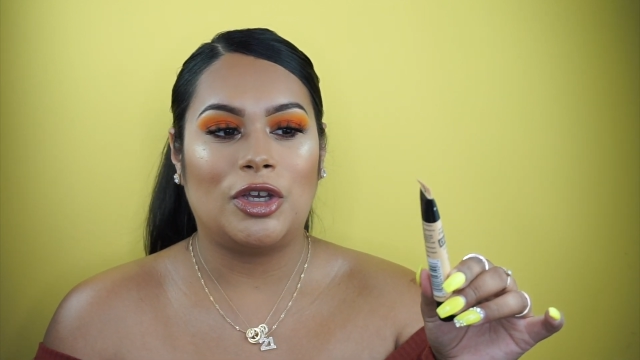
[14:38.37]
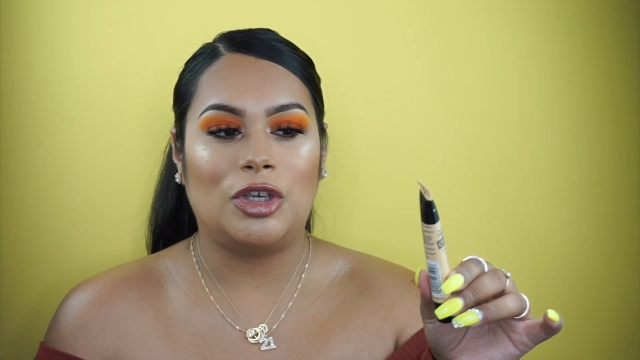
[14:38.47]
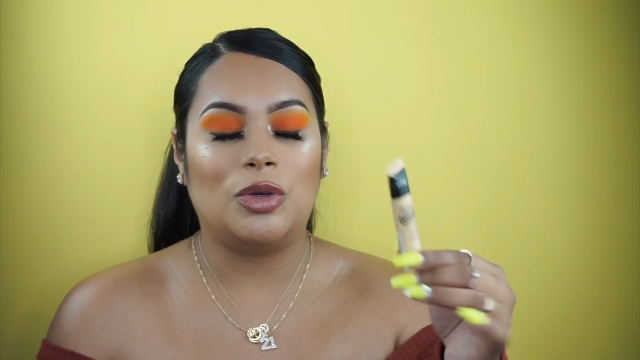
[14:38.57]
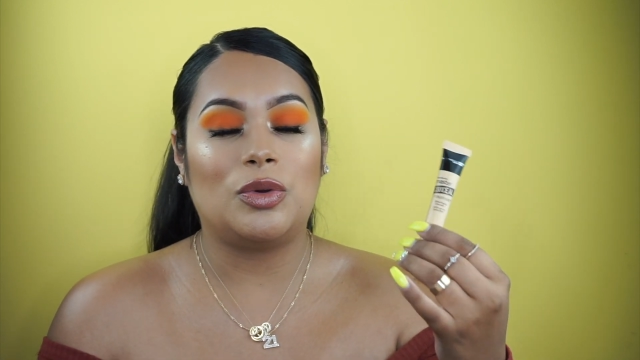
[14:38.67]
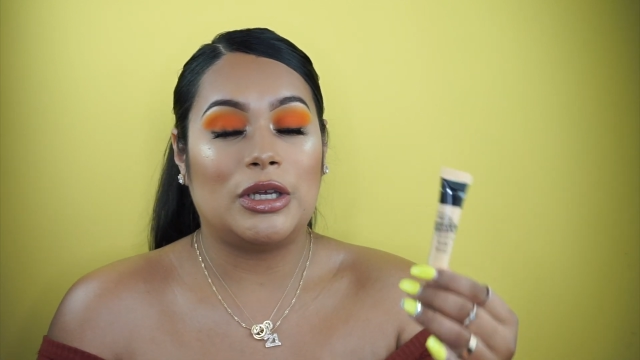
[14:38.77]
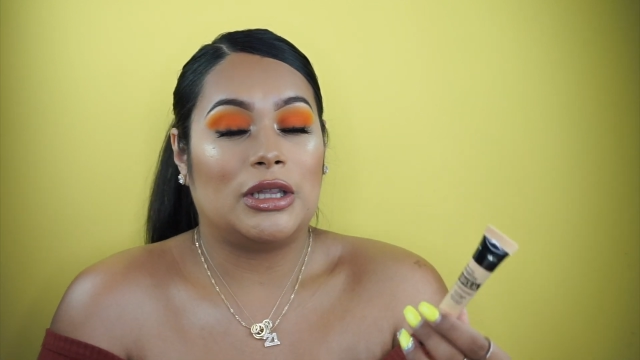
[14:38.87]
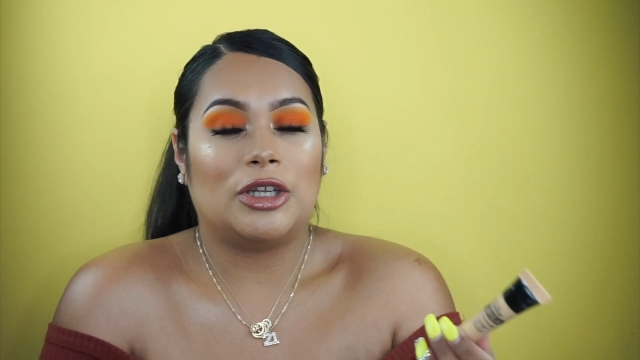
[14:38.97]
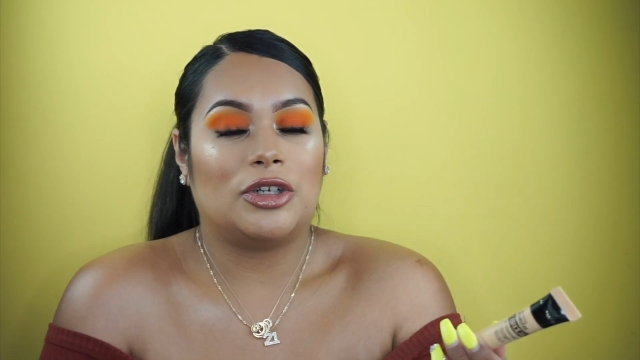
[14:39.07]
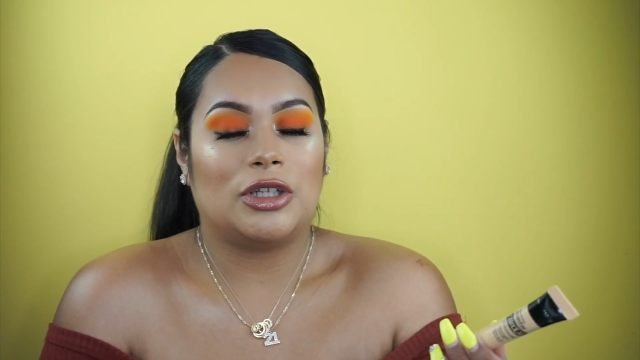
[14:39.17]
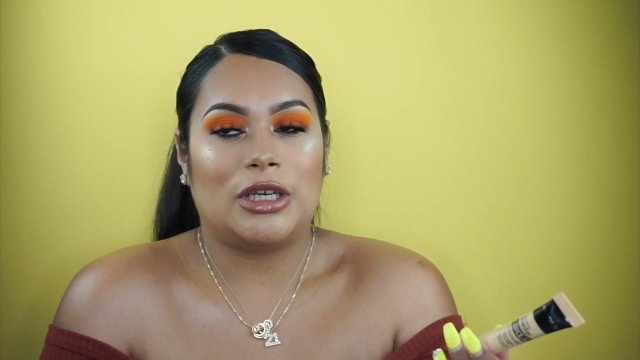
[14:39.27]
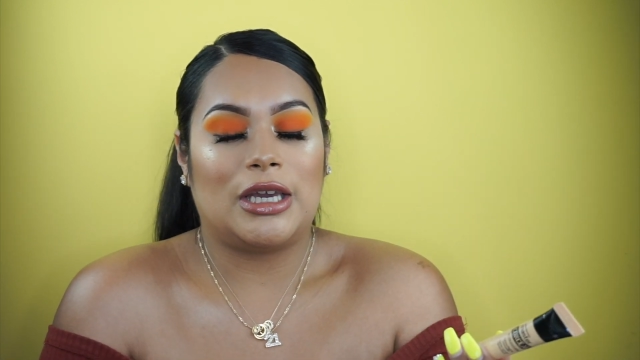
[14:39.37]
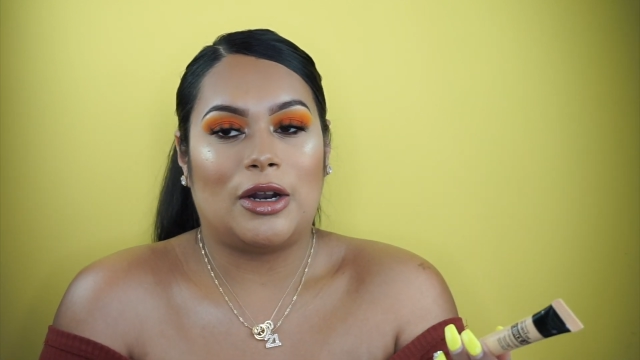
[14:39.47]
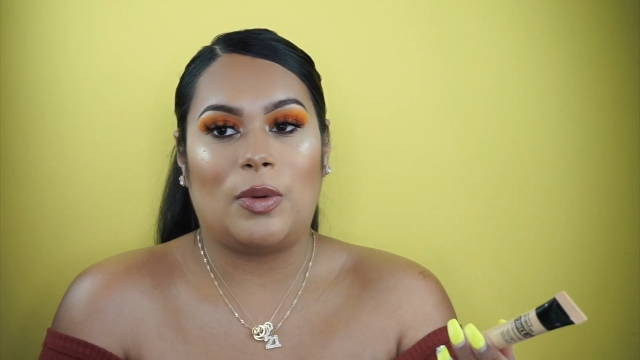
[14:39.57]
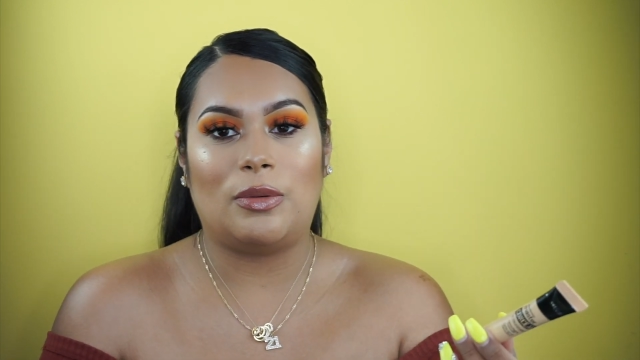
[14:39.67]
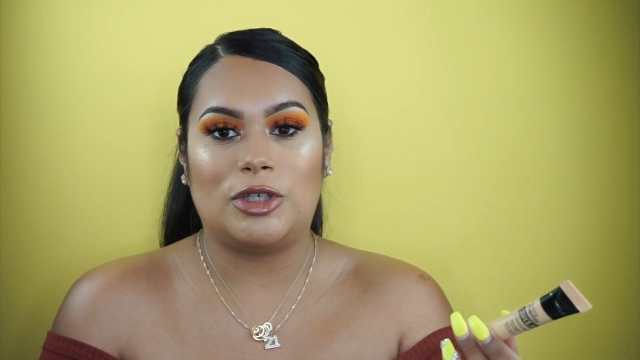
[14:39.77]
you can literally get
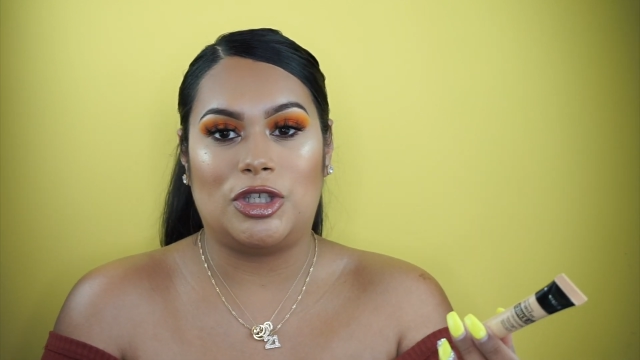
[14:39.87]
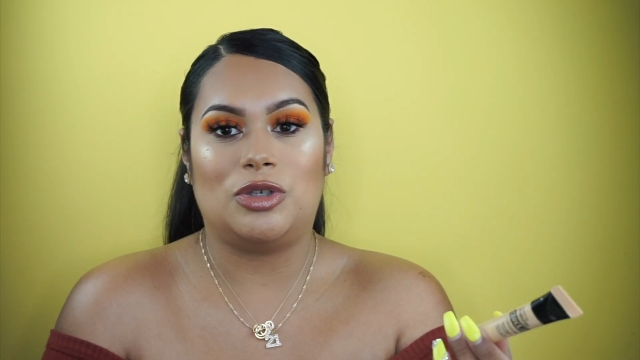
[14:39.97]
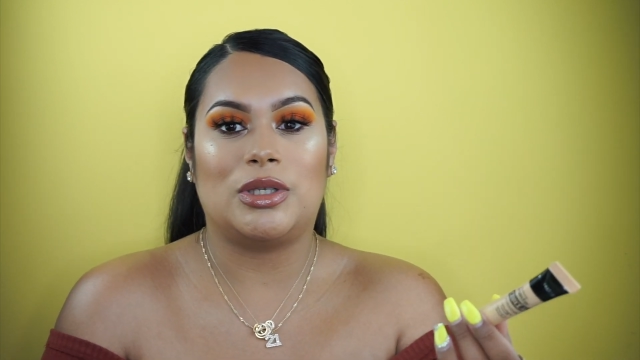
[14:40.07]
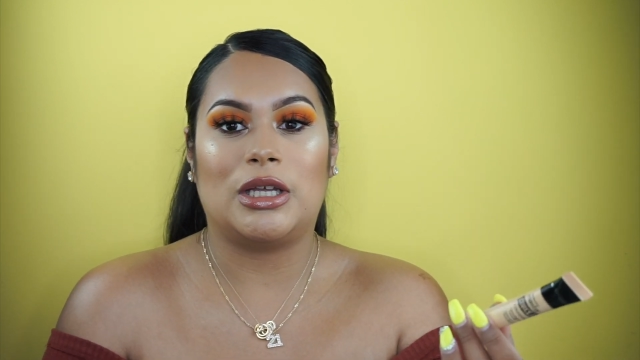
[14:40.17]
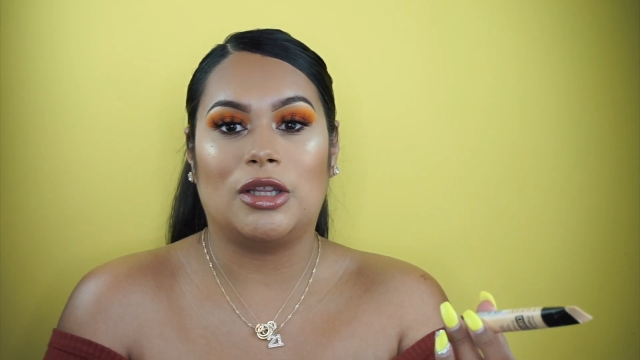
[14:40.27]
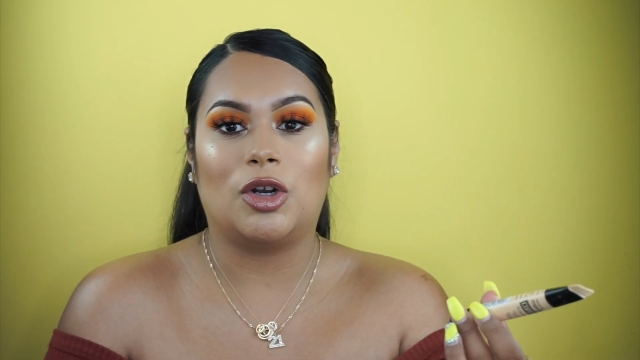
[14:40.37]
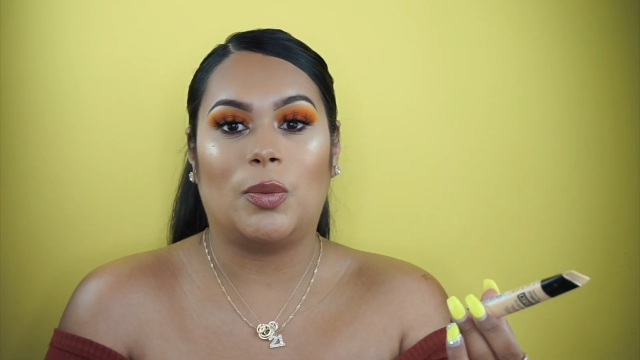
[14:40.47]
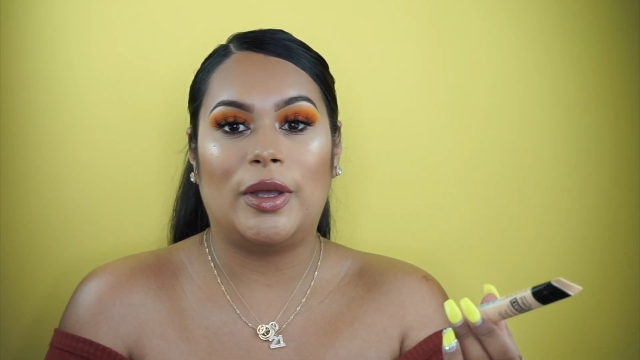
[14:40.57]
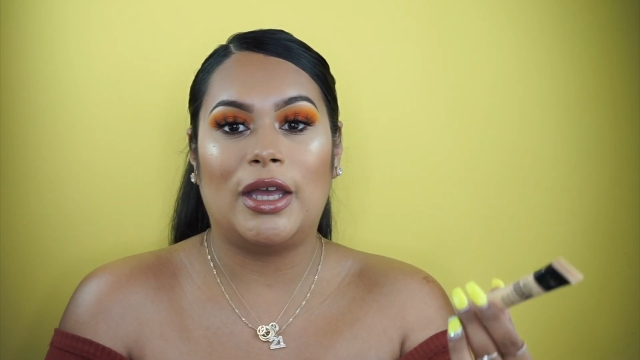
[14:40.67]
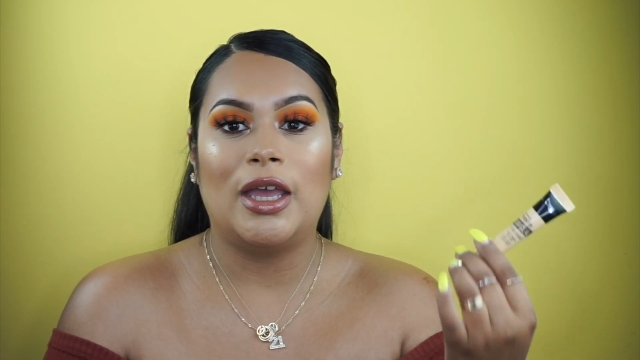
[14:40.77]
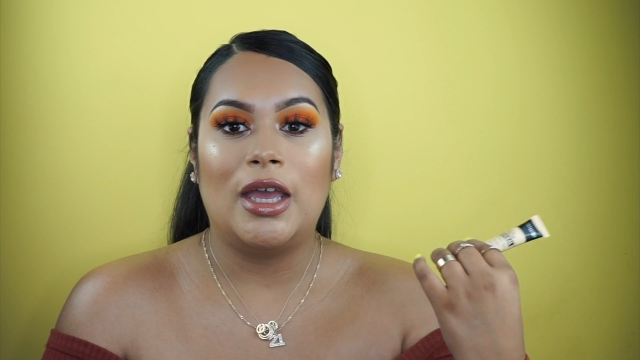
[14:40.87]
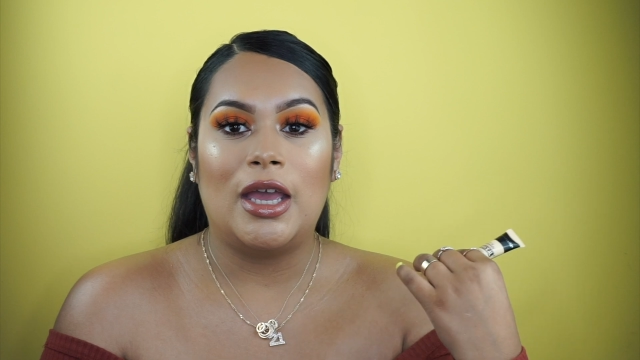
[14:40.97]
away with just using a little bit,